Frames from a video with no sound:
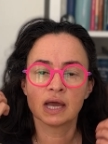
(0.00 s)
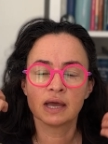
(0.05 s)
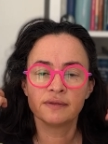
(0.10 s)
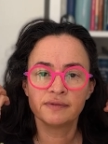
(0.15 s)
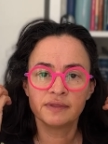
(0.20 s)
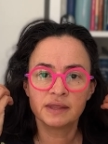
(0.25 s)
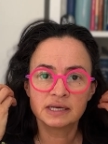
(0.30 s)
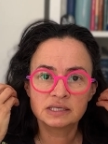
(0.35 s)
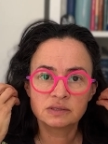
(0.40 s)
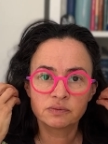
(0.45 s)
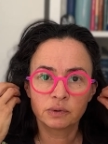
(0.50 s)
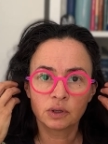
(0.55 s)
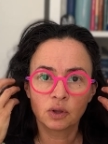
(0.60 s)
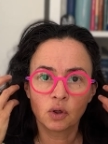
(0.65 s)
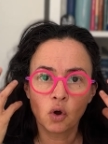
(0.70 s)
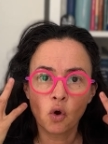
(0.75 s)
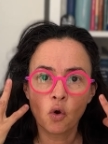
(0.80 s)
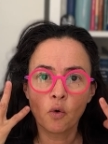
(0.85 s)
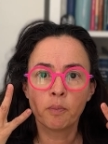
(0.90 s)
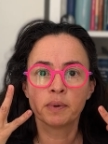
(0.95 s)
and this
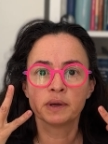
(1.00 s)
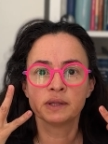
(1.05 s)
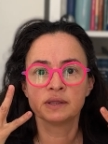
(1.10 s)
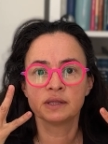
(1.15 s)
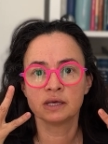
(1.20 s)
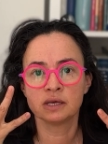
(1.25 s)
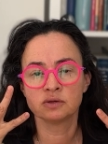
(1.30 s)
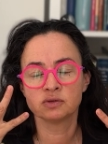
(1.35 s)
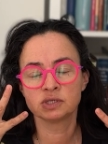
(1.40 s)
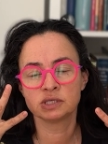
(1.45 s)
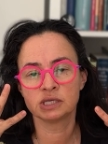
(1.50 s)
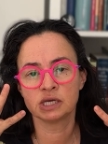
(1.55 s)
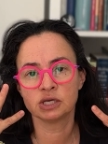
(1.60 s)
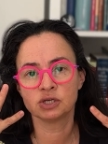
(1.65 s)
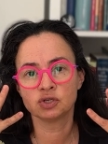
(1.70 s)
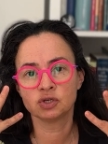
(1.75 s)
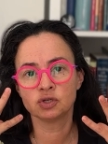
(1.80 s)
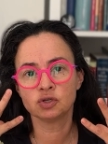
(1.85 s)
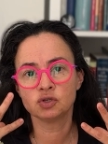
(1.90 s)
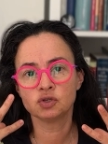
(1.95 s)
will open the
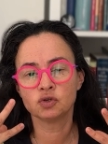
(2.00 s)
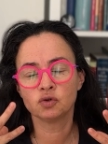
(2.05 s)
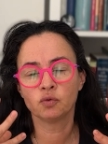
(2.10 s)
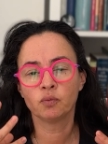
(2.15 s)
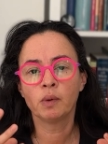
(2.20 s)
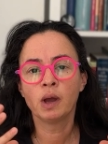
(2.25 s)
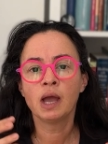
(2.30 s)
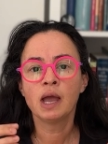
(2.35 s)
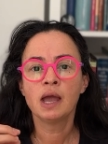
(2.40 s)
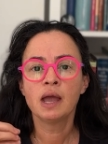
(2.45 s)
eustachian tube.